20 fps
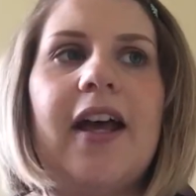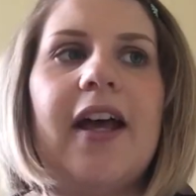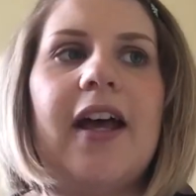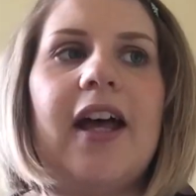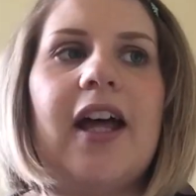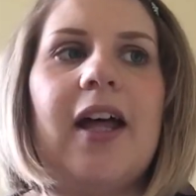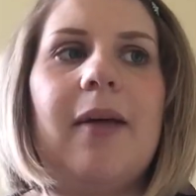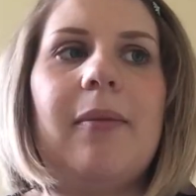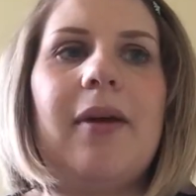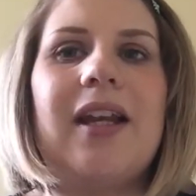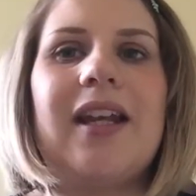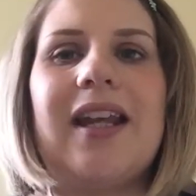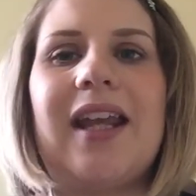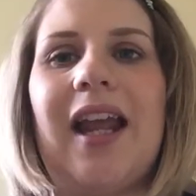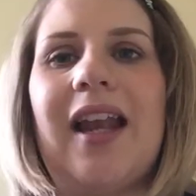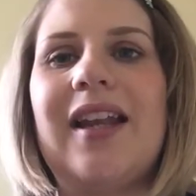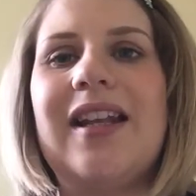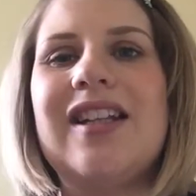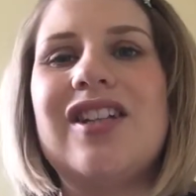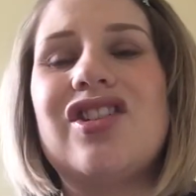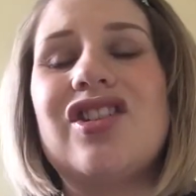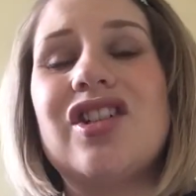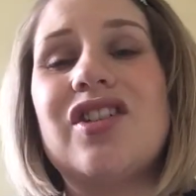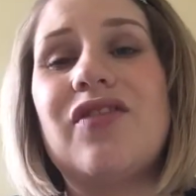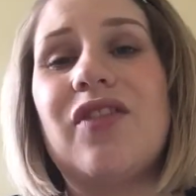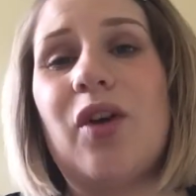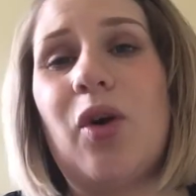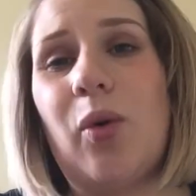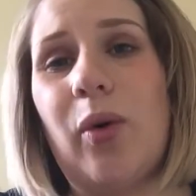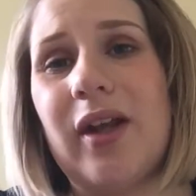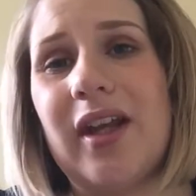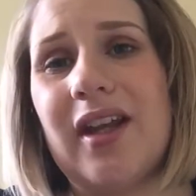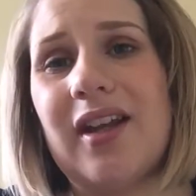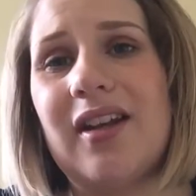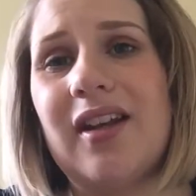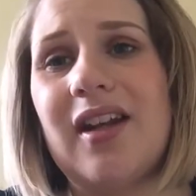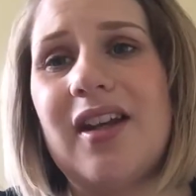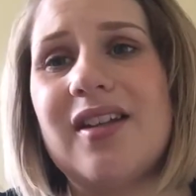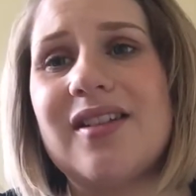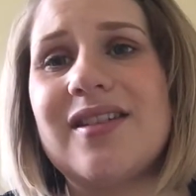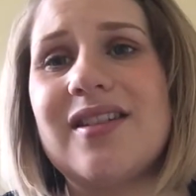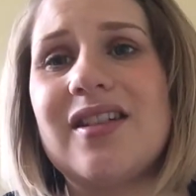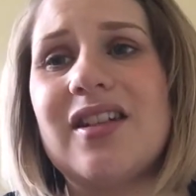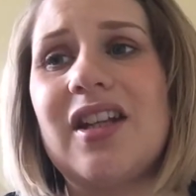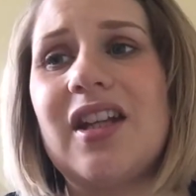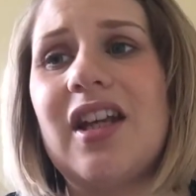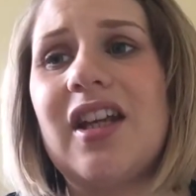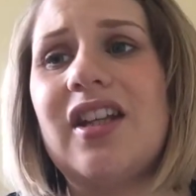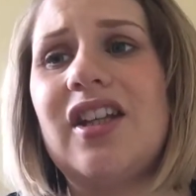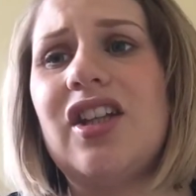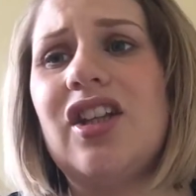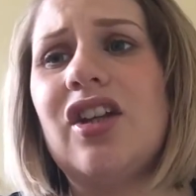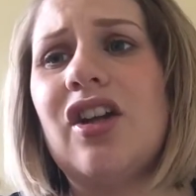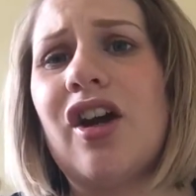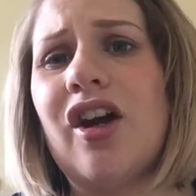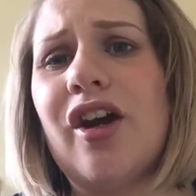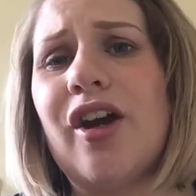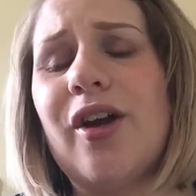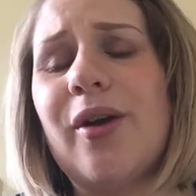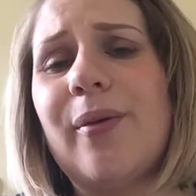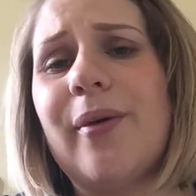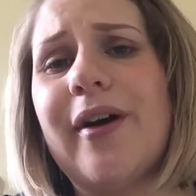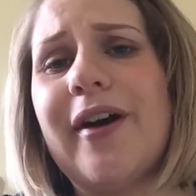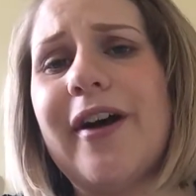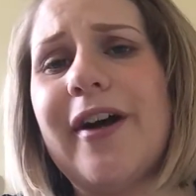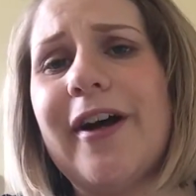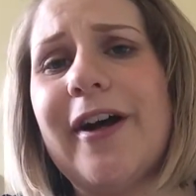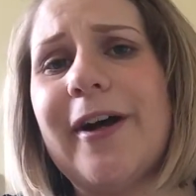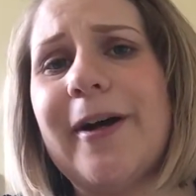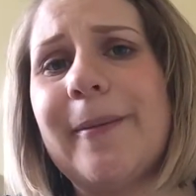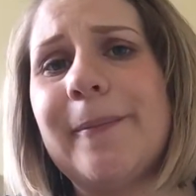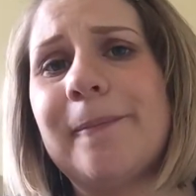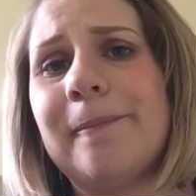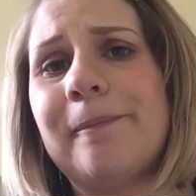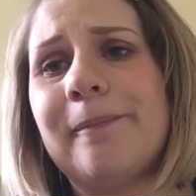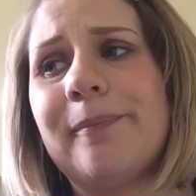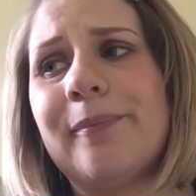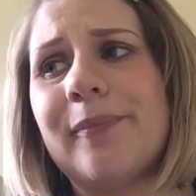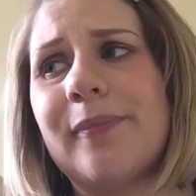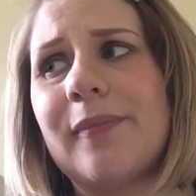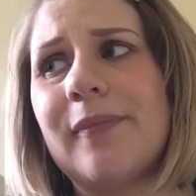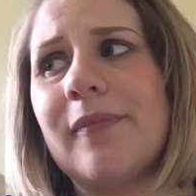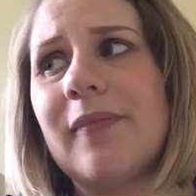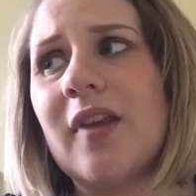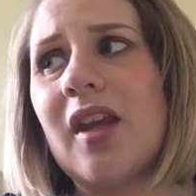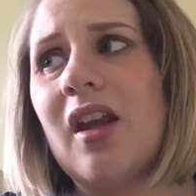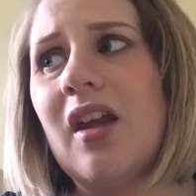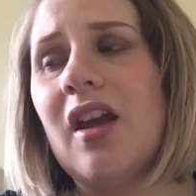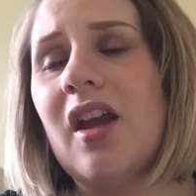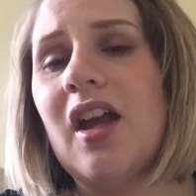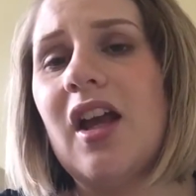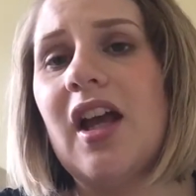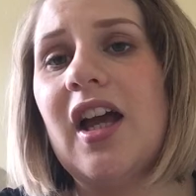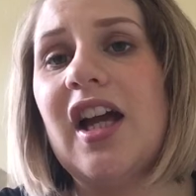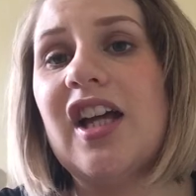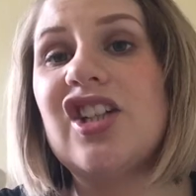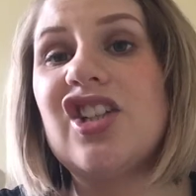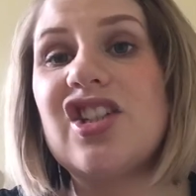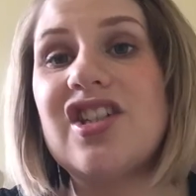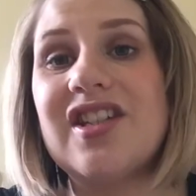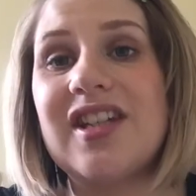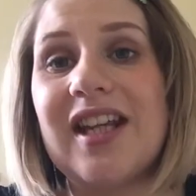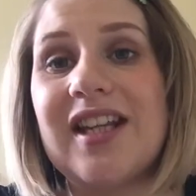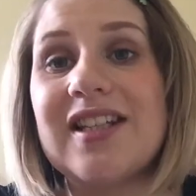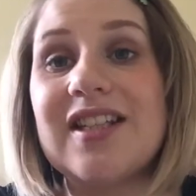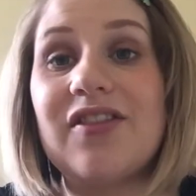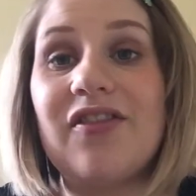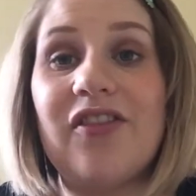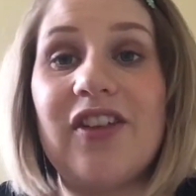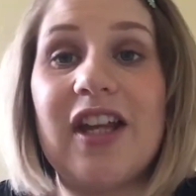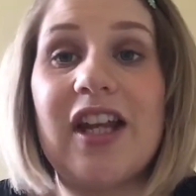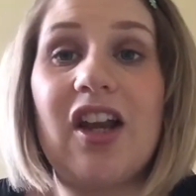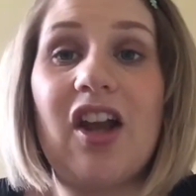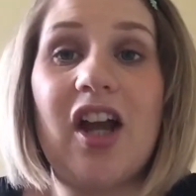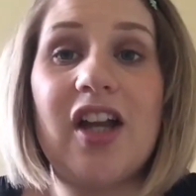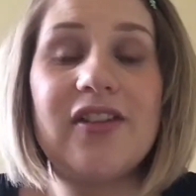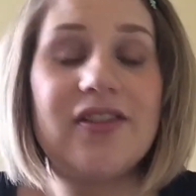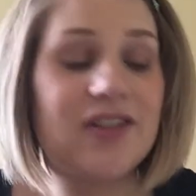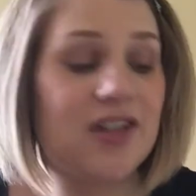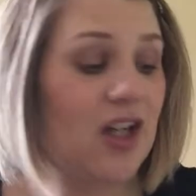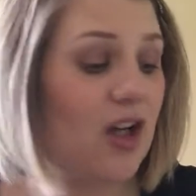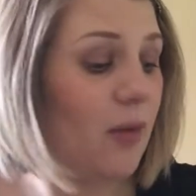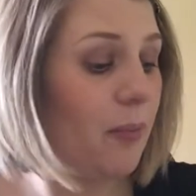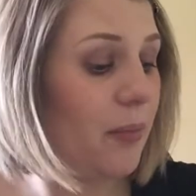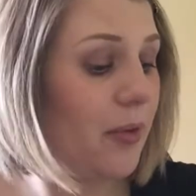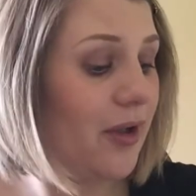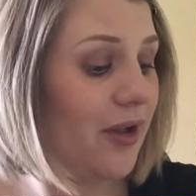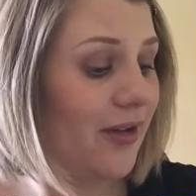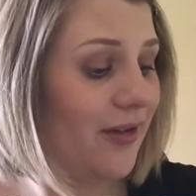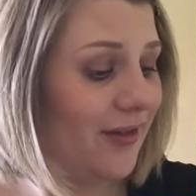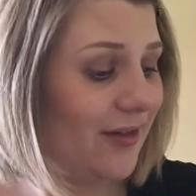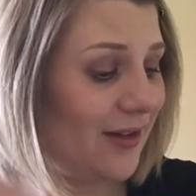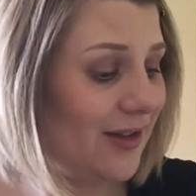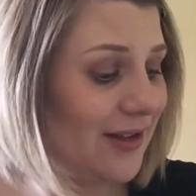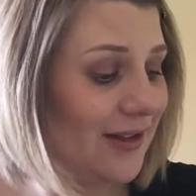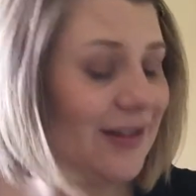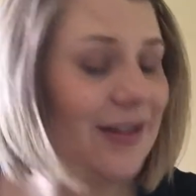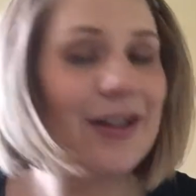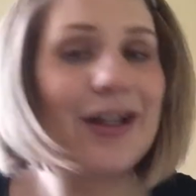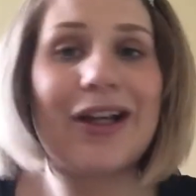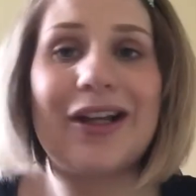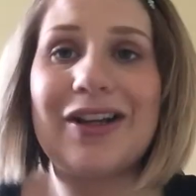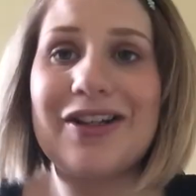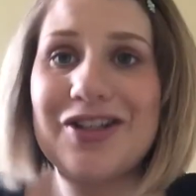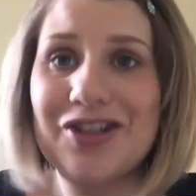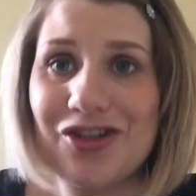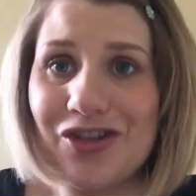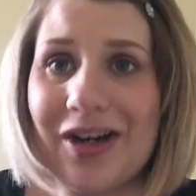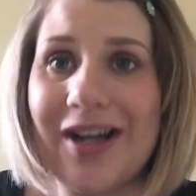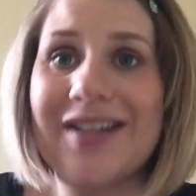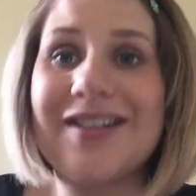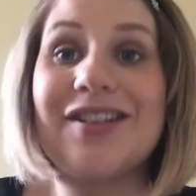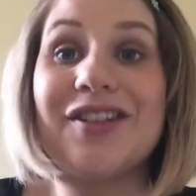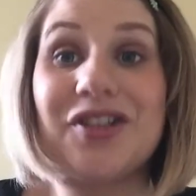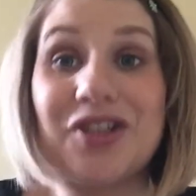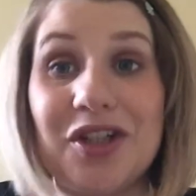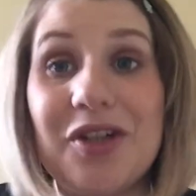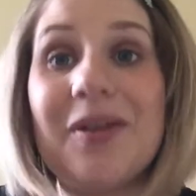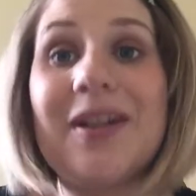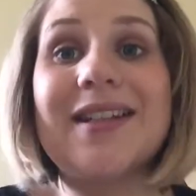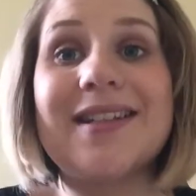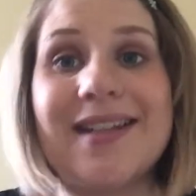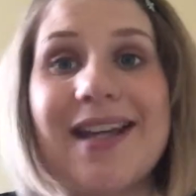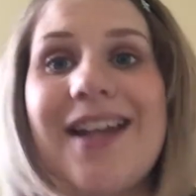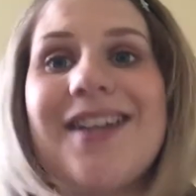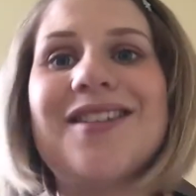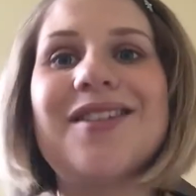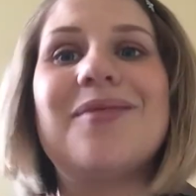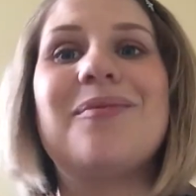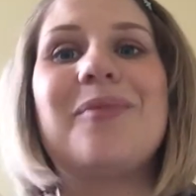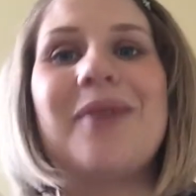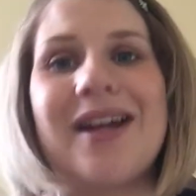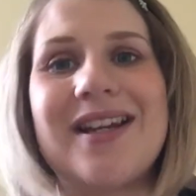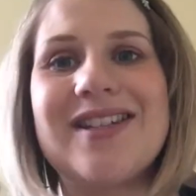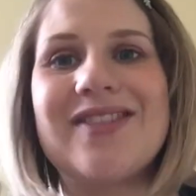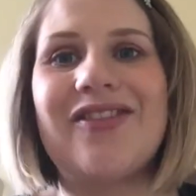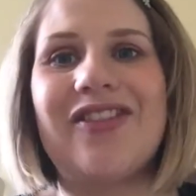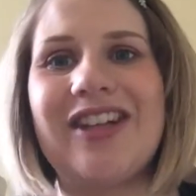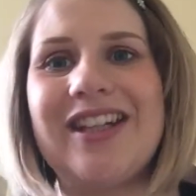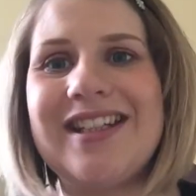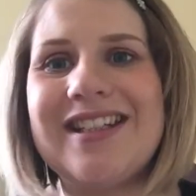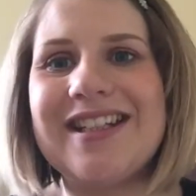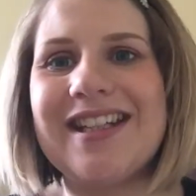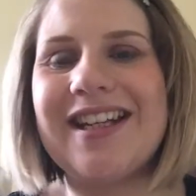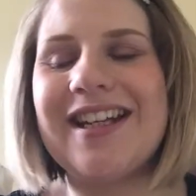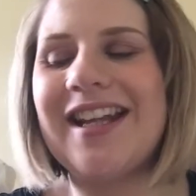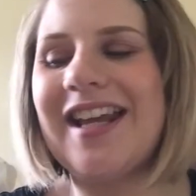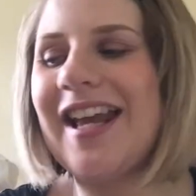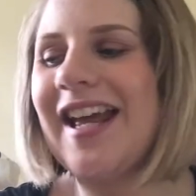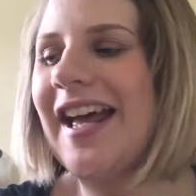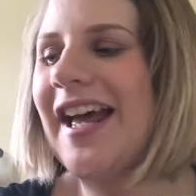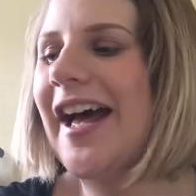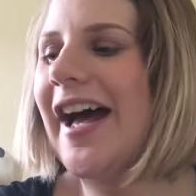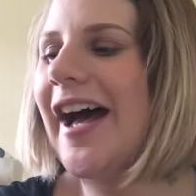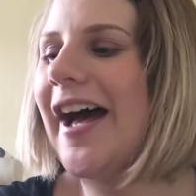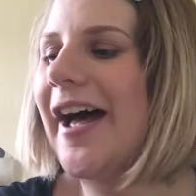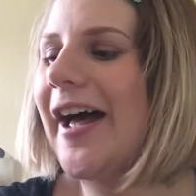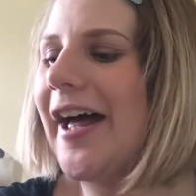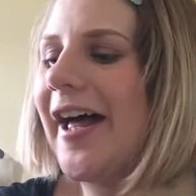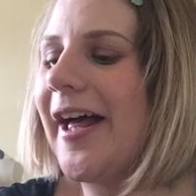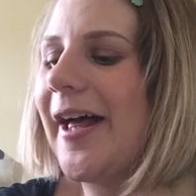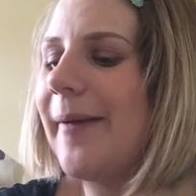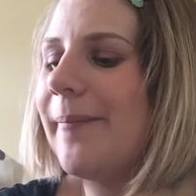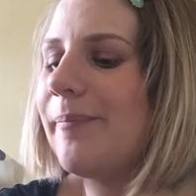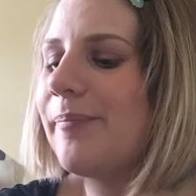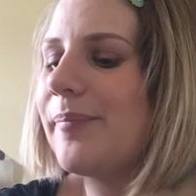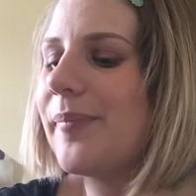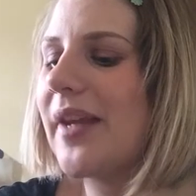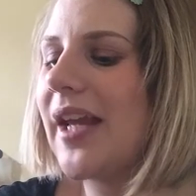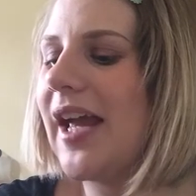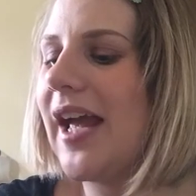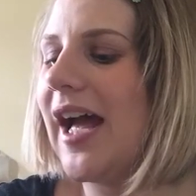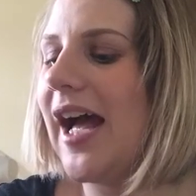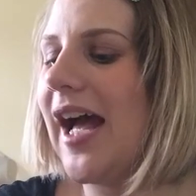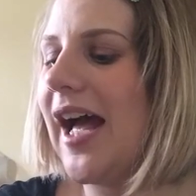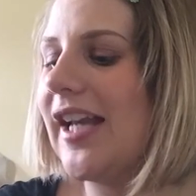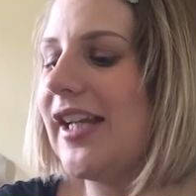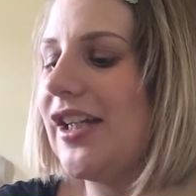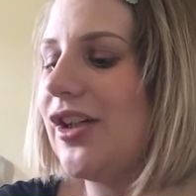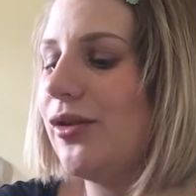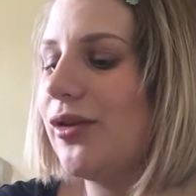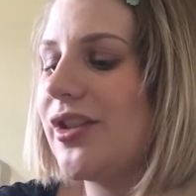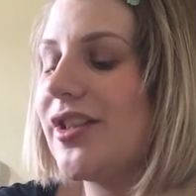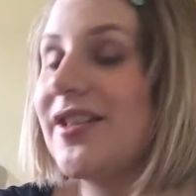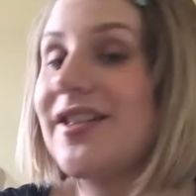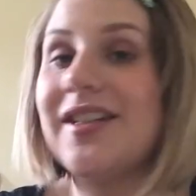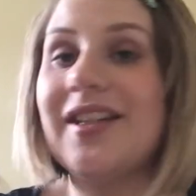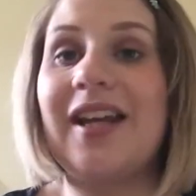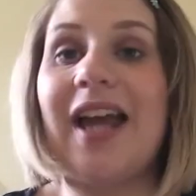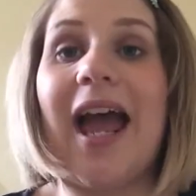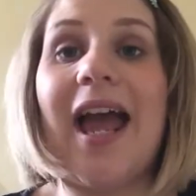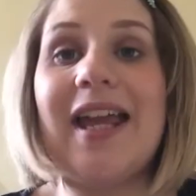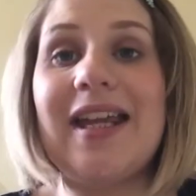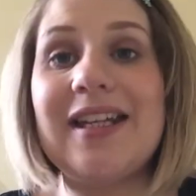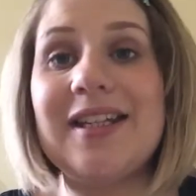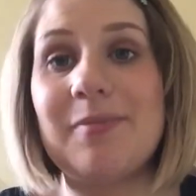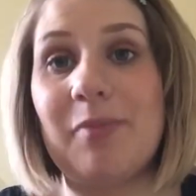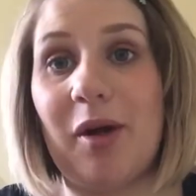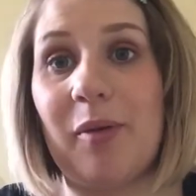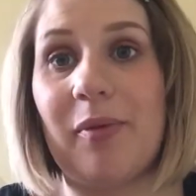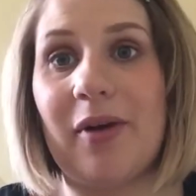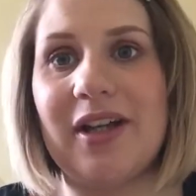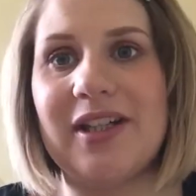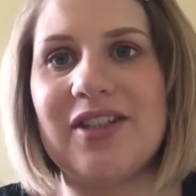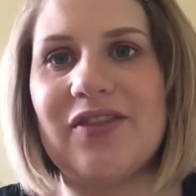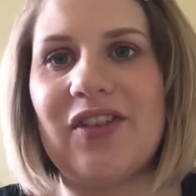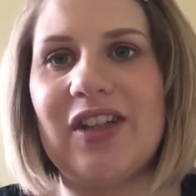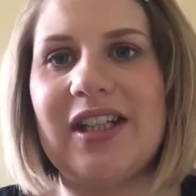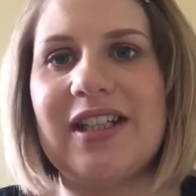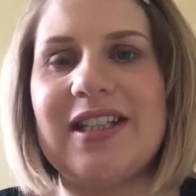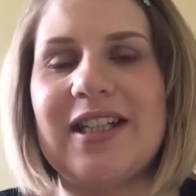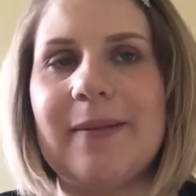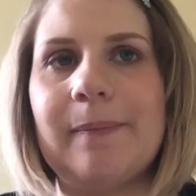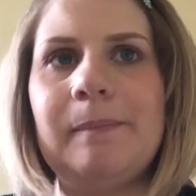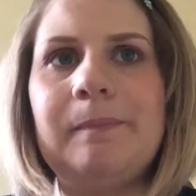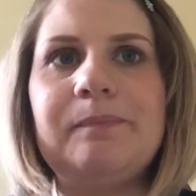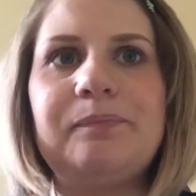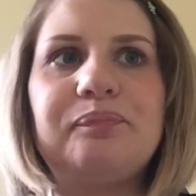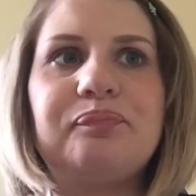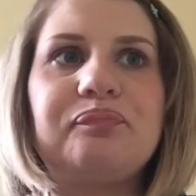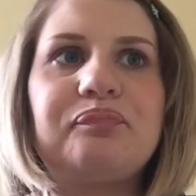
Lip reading: And again, it's just for quickness, you know, and just again to fit lifestyle. But like I stress, I do intend on breastfeeding. And in order to aid my breastfeeding,